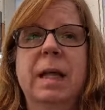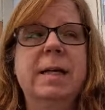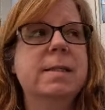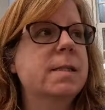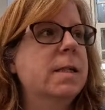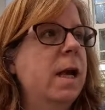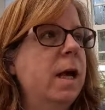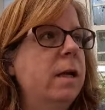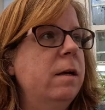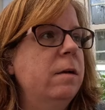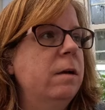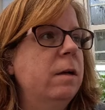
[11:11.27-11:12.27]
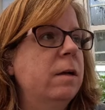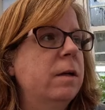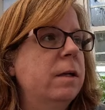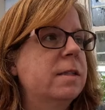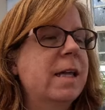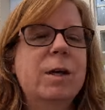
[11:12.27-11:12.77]
it's
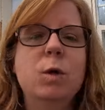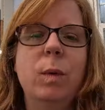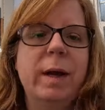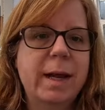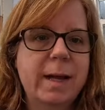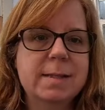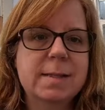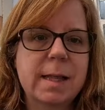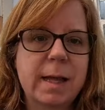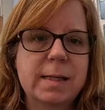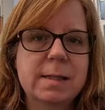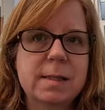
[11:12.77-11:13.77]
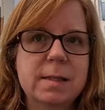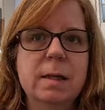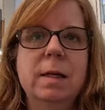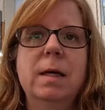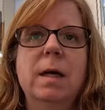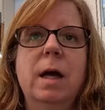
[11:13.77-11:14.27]
like Queen Anne's lace.
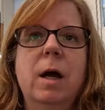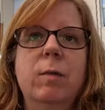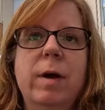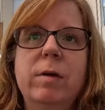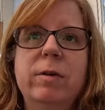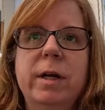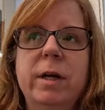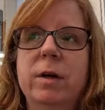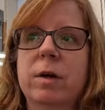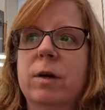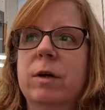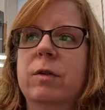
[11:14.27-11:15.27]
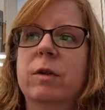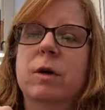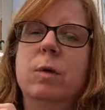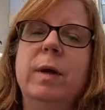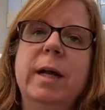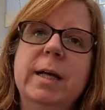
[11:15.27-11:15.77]
Around here, the
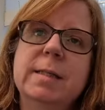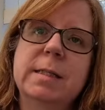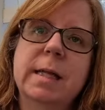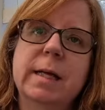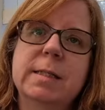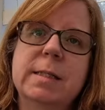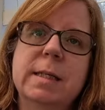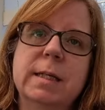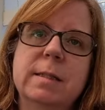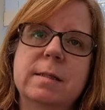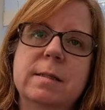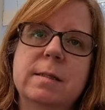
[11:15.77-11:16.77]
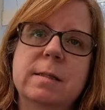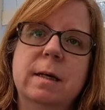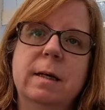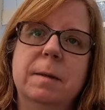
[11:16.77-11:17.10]
Queen Anne's lace is